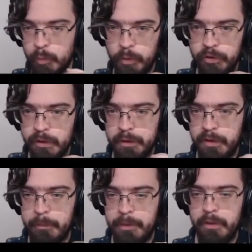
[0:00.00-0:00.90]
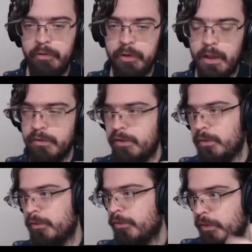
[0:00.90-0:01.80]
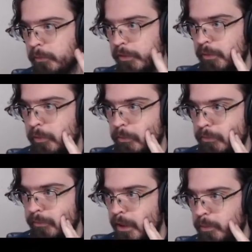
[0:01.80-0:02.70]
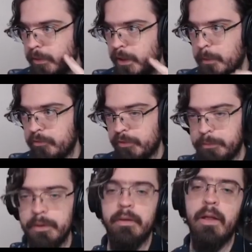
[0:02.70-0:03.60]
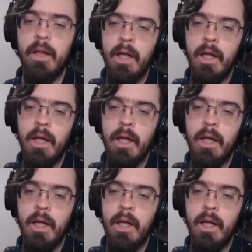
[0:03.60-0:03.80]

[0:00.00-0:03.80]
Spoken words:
When you click that button, you can't see it on stream because I'm not able to capture it, but